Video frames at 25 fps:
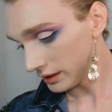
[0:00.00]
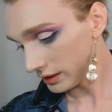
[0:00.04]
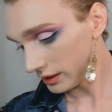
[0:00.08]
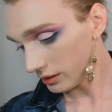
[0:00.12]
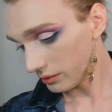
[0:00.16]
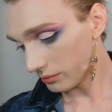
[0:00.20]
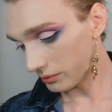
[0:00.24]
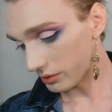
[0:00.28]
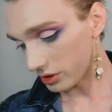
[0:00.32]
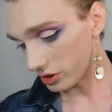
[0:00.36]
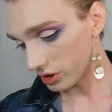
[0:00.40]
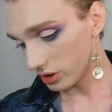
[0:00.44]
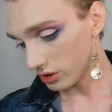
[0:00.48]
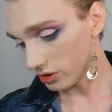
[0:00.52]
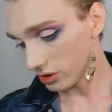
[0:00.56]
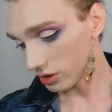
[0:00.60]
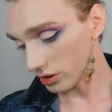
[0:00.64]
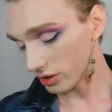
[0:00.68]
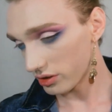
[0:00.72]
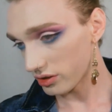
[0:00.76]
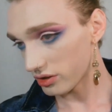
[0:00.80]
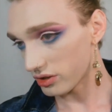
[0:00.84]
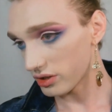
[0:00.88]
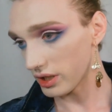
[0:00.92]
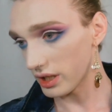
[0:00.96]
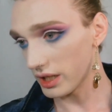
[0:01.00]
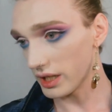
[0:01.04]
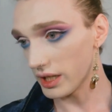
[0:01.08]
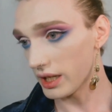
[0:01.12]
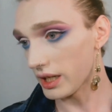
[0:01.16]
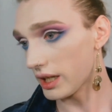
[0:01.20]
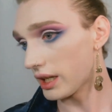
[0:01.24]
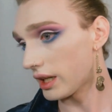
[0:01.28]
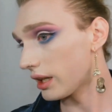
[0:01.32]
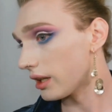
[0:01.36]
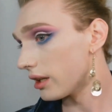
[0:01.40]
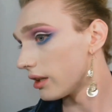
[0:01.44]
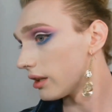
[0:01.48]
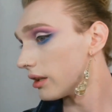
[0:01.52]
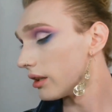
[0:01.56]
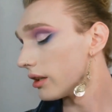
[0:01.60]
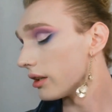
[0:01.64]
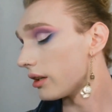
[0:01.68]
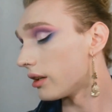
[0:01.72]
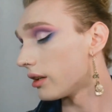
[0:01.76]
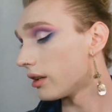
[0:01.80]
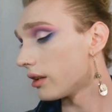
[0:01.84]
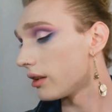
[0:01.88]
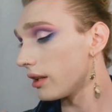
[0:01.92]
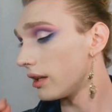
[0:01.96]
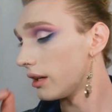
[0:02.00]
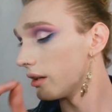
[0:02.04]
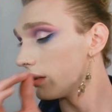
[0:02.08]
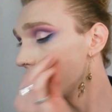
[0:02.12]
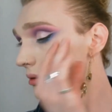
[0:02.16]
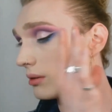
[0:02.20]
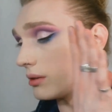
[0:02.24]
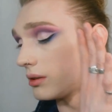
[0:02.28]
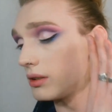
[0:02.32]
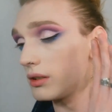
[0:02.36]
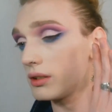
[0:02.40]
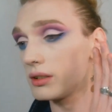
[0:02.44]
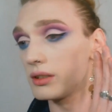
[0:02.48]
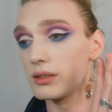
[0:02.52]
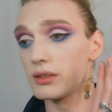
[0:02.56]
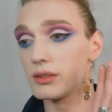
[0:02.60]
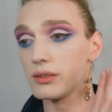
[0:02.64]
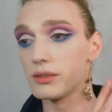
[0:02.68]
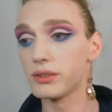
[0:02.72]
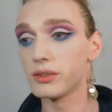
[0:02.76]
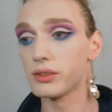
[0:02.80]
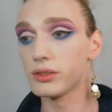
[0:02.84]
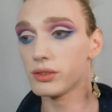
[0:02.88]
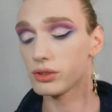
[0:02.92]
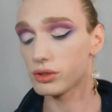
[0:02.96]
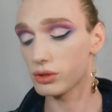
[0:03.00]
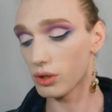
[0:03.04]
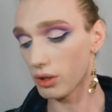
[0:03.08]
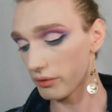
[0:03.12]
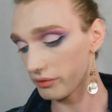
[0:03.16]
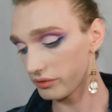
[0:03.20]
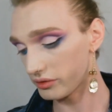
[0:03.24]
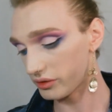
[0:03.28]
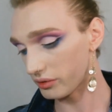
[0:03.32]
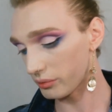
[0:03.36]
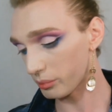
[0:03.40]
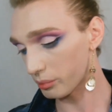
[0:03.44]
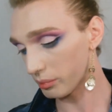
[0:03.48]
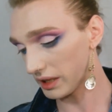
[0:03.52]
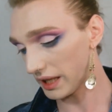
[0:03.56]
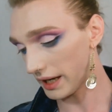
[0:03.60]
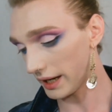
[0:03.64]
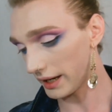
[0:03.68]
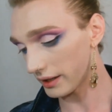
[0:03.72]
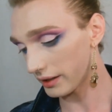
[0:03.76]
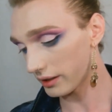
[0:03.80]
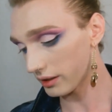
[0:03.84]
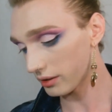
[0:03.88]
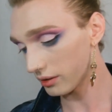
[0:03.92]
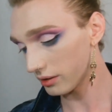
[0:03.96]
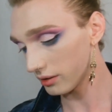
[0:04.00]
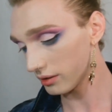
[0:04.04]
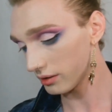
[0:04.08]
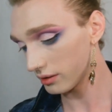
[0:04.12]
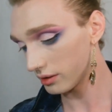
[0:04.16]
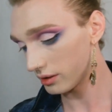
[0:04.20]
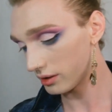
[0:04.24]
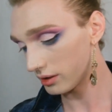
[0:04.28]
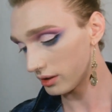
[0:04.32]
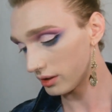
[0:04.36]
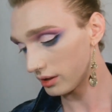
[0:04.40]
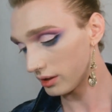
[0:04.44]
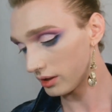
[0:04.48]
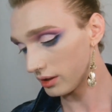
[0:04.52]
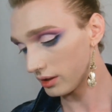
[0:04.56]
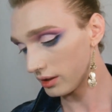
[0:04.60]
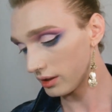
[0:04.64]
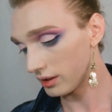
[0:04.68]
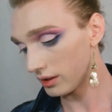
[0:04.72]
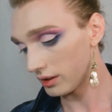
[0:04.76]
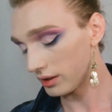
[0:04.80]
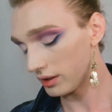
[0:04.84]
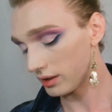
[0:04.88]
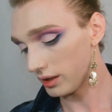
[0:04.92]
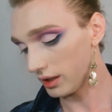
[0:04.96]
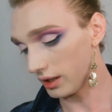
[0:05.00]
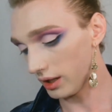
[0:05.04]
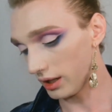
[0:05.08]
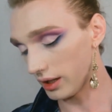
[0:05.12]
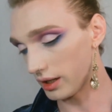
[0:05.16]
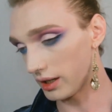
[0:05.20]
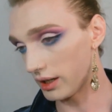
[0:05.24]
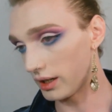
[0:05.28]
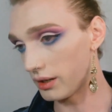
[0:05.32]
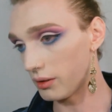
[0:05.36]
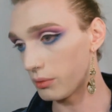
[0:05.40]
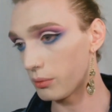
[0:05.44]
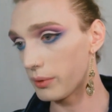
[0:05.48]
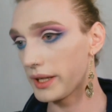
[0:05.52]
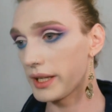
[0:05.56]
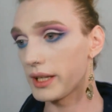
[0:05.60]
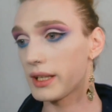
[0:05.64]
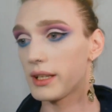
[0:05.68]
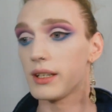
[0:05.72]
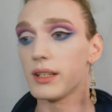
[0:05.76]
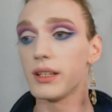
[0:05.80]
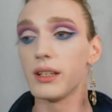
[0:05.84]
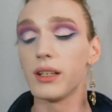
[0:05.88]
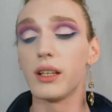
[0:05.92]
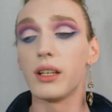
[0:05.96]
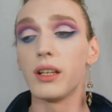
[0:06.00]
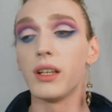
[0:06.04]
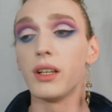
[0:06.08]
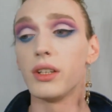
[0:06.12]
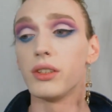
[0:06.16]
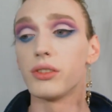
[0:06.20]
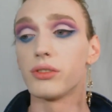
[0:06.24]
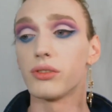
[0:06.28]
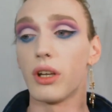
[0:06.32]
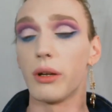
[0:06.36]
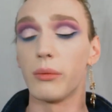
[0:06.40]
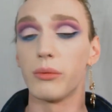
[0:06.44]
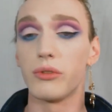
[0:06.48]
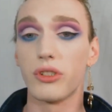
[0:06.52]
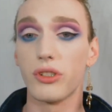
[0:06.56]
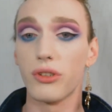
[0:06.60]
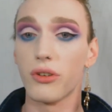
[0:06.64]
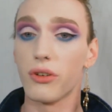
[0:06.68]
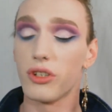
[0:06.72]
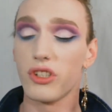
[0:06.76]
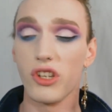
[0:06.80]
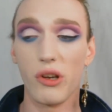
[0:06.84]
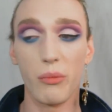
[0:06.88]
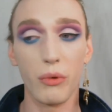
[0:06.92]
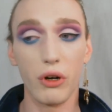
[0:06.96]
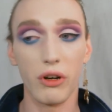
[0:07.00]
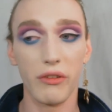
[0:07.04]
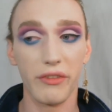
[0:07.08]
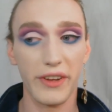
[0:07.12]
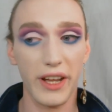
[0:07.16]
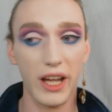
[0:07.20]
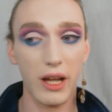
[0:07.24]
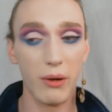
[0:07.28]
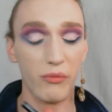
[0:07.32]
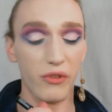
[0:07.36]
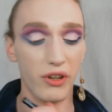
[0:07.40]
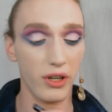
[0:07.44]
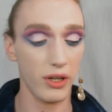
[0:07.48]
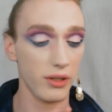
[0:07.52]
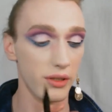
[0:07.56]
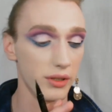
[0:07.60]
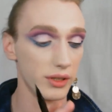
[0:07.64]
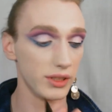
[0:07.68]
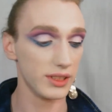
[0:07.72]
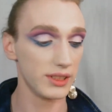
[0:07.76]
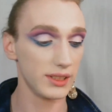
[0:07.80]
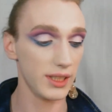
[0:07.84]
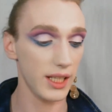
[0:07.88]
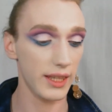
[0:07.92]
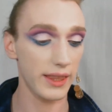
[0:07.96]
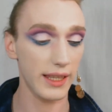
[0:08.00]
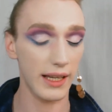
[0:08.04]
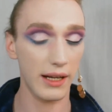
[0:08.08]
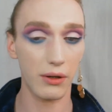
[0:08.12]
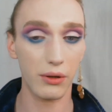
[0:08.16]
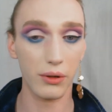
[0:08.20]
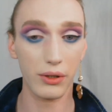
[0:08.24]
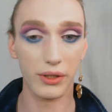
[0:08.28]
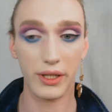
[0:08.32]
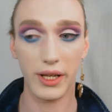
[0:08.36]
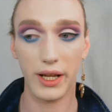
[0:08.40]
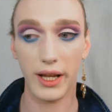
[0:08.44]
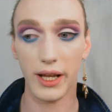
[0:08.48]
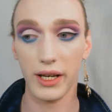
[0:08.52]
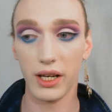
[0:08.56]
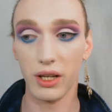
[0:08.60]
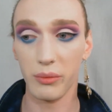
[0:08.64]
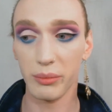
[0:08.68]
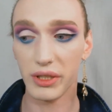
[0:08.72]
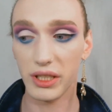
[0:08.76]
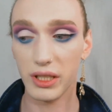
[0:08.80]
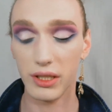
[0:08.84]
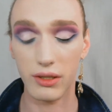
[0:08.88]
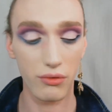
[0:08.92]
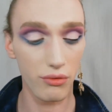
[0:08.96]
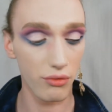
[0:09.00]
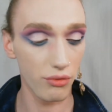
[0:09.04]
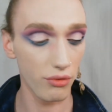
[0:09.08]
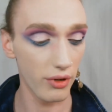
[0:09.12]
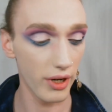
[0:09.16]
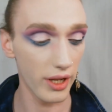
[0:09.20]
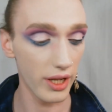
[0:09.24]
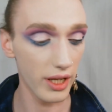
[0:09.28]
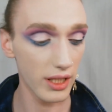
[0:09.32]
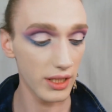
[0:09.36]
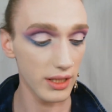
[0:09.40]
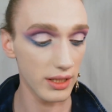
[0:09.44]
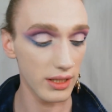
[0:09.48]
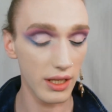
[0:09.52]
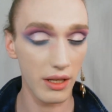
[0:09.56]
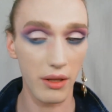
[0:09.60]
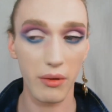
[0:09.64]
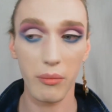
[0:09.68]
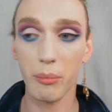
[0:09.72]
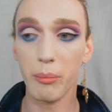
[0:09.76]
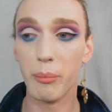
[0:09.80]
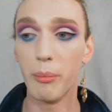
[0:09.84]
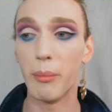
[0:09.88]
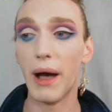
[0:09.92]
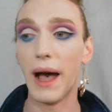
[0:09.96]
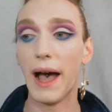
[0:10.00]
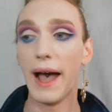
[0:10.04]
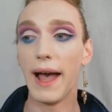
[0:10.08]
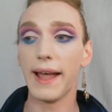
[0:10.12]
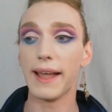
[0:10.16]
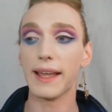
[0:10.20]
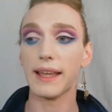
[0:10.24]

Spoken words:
which is just a little soft black wing. So I'm just going to jump off camera, stick that on, and I'll be right back.